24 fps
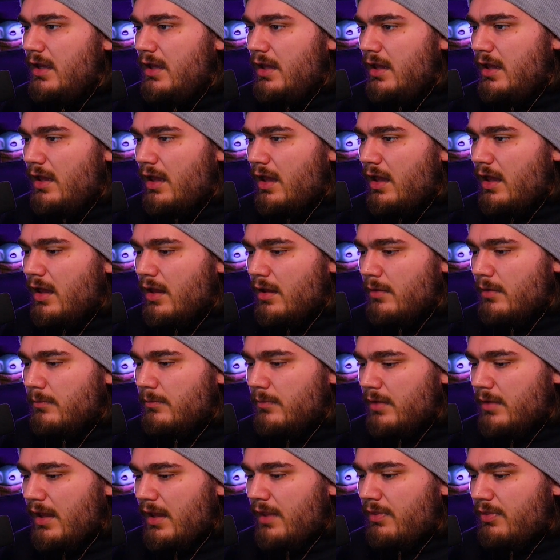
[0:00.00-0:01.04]

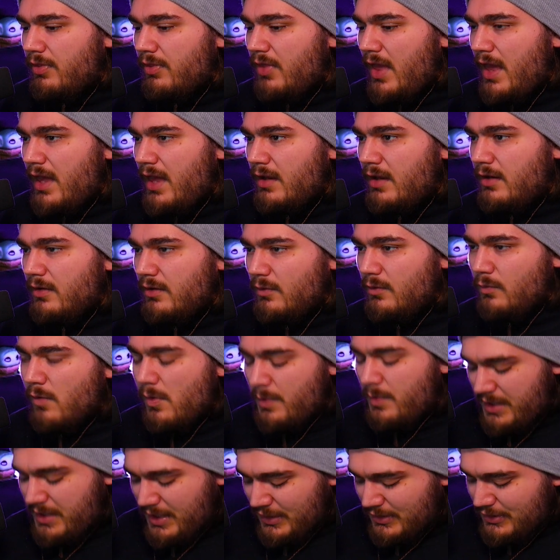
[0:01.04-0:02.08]
And then what
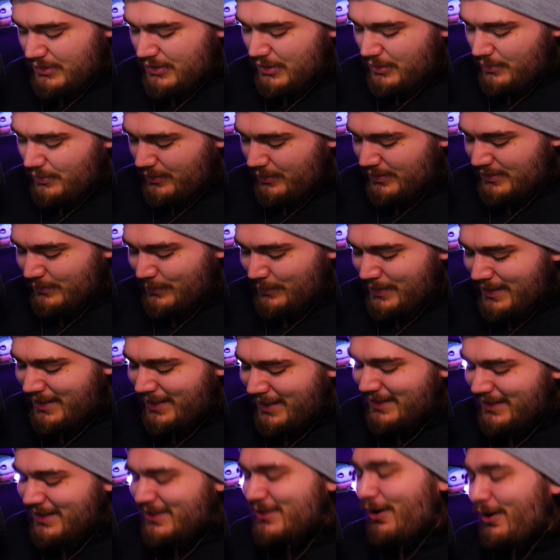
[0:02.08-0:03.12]
we can do is we
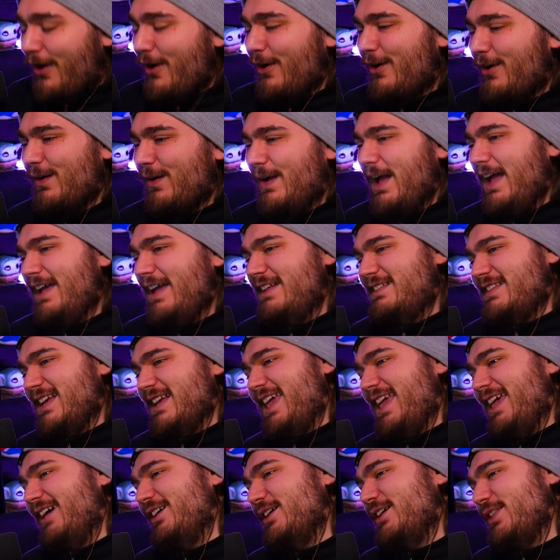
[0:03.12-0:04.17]
can Darkrai to
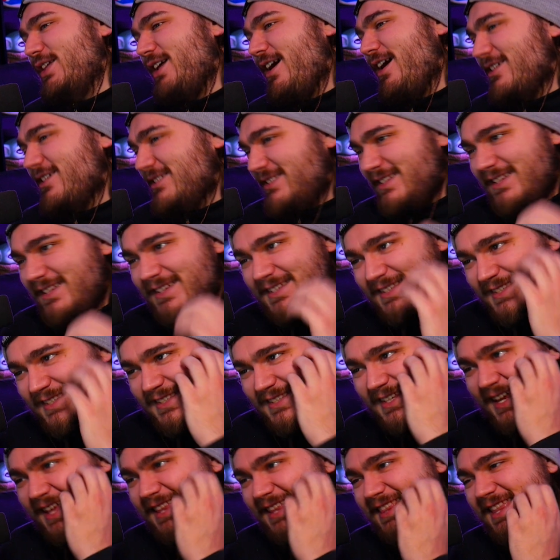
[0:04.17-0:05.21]
kill the Arceus
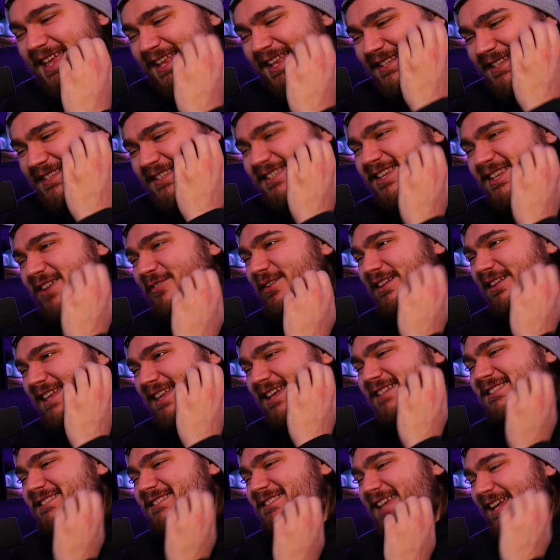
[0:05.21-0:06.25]
and then see what they
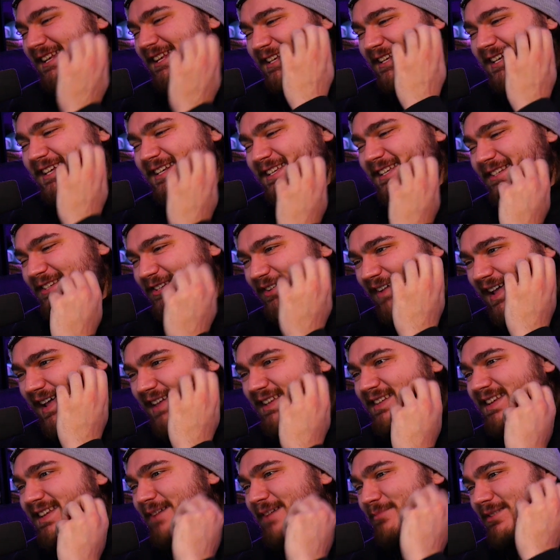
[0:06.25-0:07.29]
send in and do 80
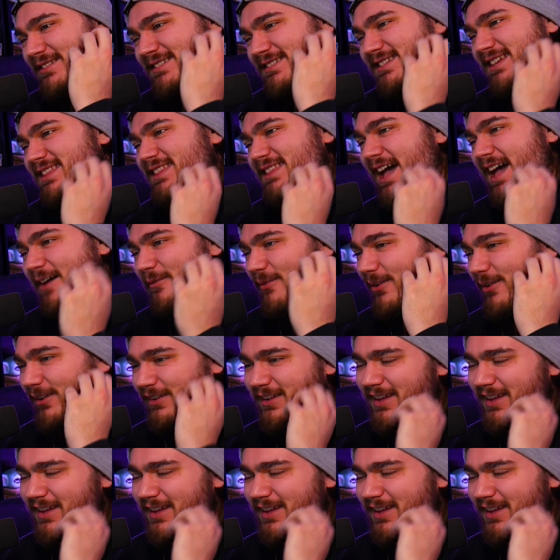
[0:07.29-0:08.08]
damage to that one.